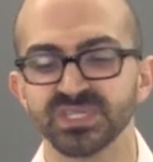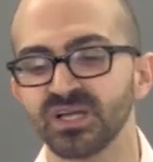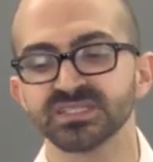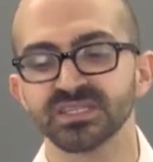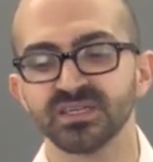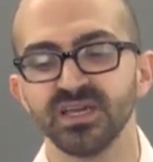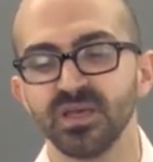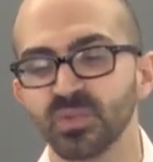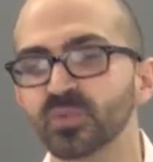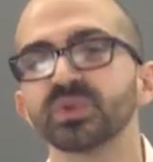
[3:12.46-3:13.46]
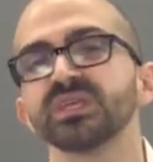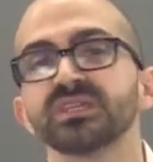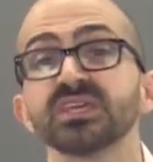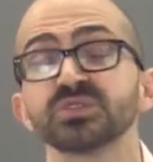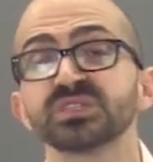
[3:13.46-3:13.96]
daunting, but really
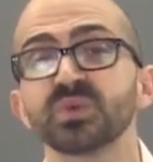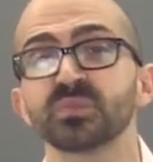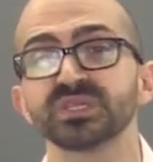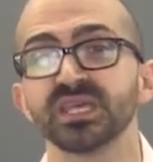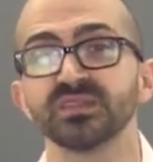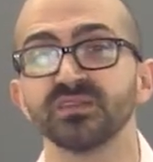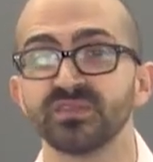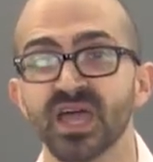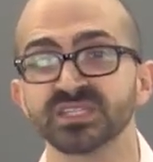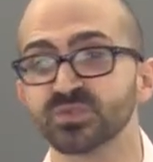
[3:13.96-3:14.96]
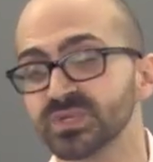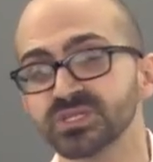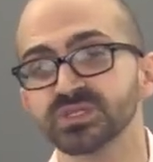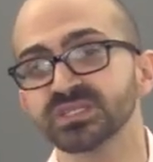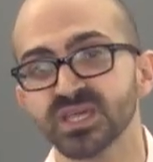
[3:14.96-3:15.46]
they just represent the vast
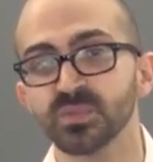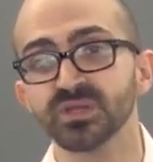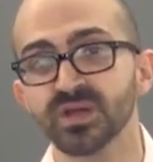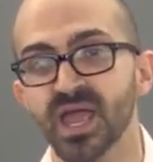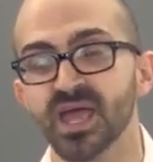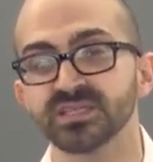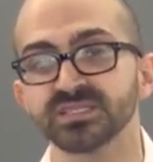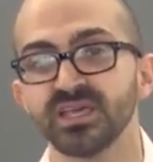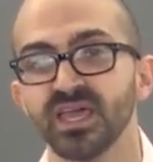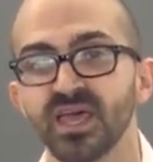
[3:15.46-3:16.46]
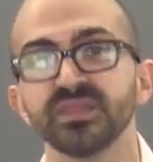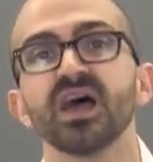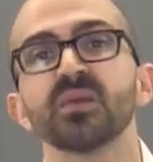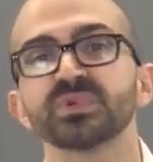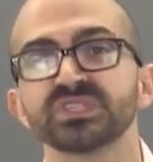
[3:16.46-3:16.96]
reach that Tumblr has and the
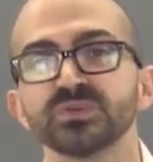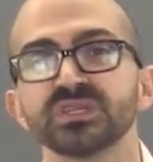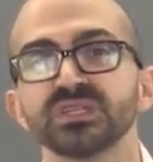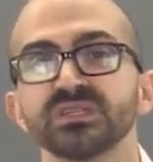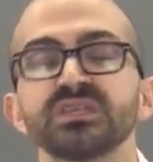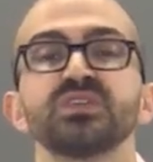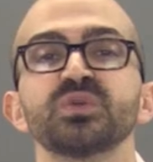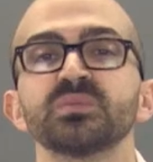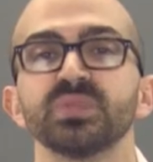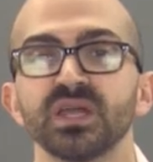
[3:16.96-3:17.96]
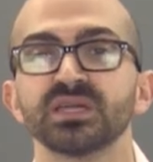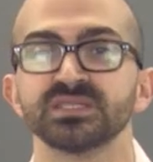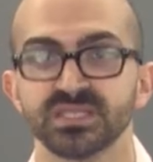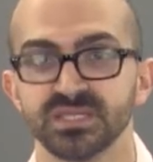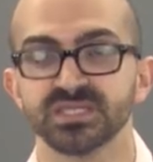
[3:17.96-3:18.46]
opportunity that you can plug
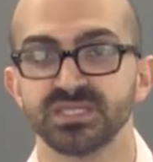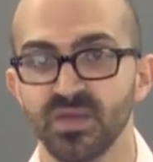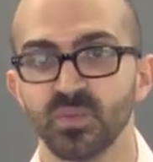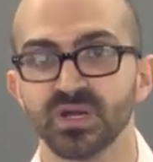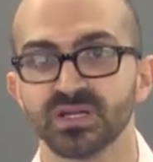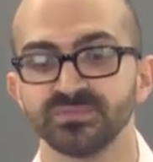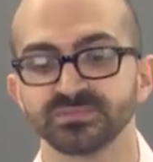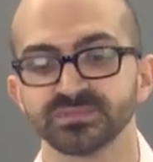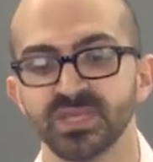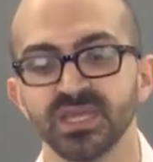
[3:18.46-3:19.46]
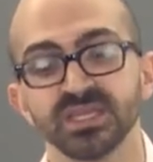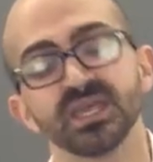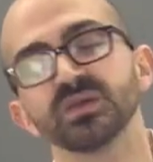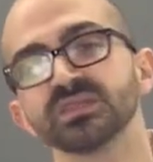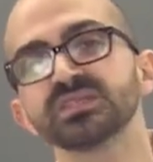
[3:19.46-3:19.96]
into this network.
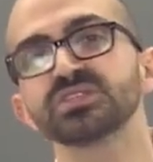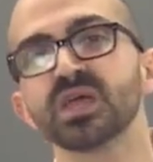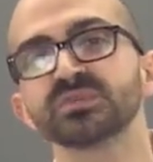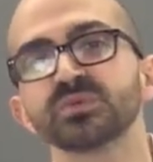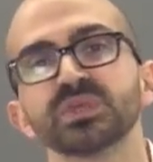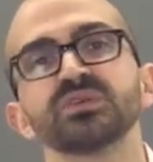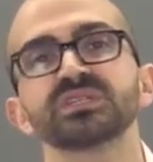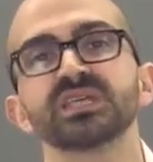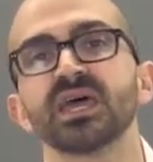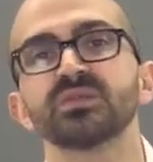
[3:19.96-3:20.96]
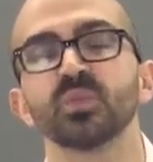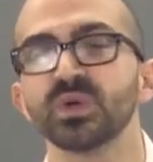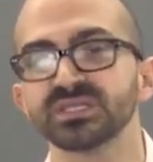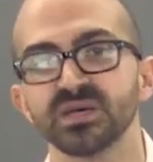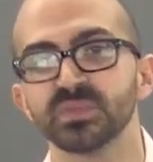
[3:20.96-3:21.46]
Now, in this chapter, we looked at
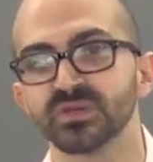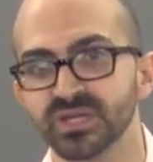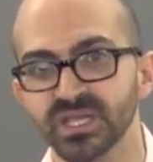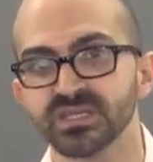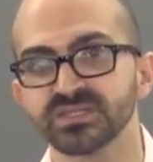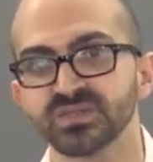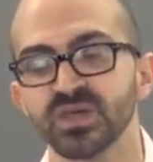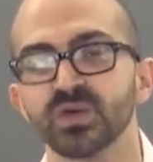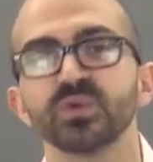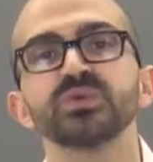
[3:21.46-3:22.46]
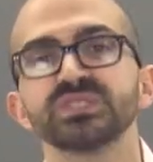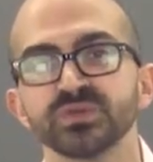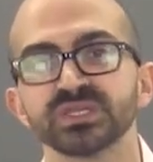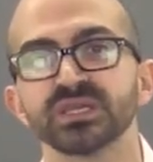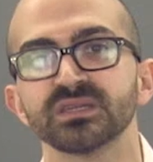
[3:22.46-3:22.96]
what Tumblr is, who's
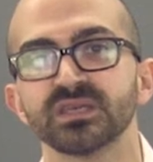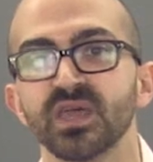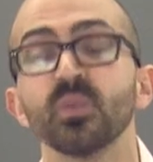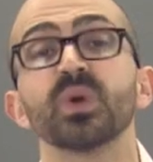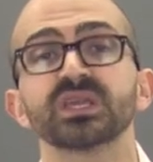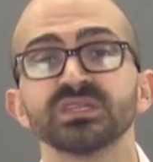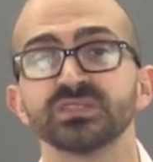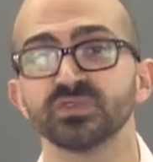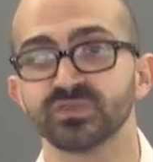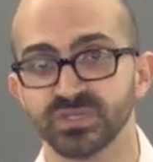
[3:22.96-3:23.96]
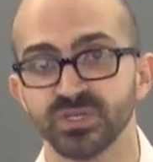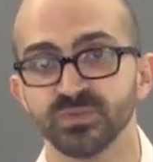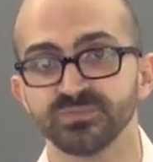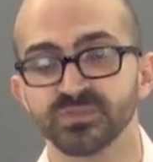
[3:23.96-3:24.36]
using it, and what it can do for you.